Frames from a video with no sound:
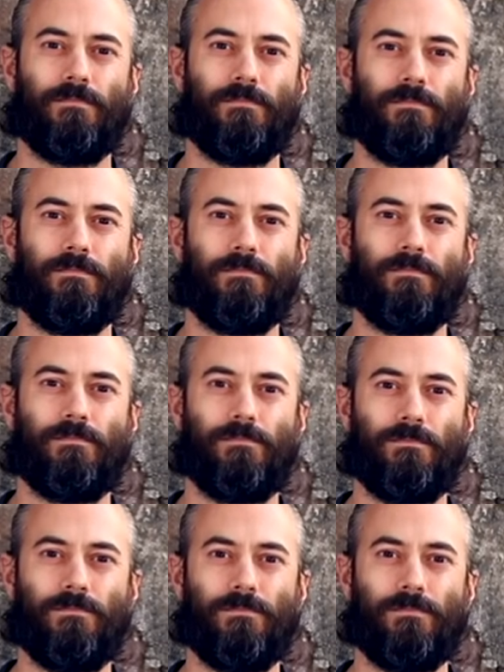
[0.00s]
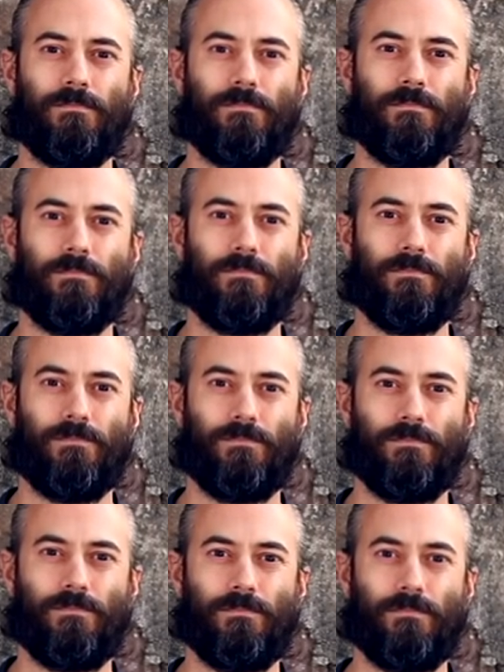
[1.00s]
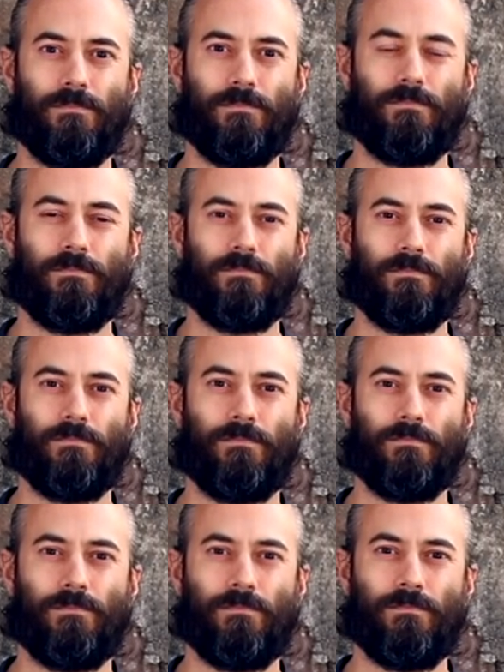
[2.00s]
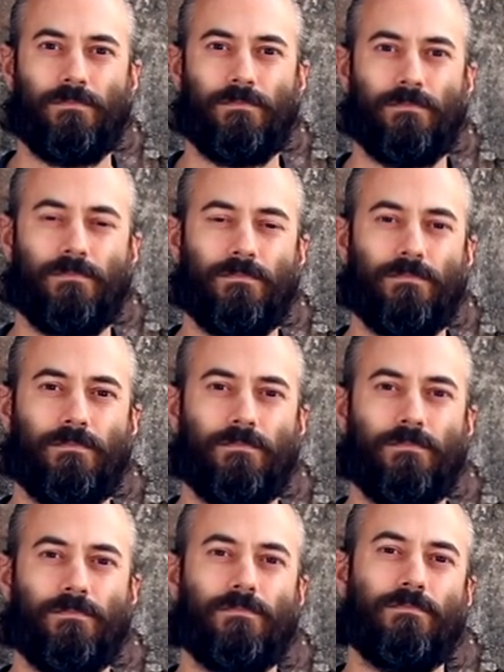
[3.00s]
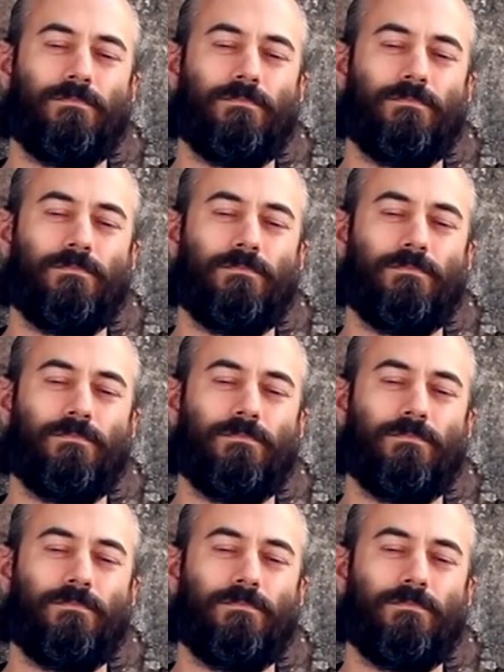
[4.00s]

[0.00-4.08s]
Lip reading: This person isn't speaking.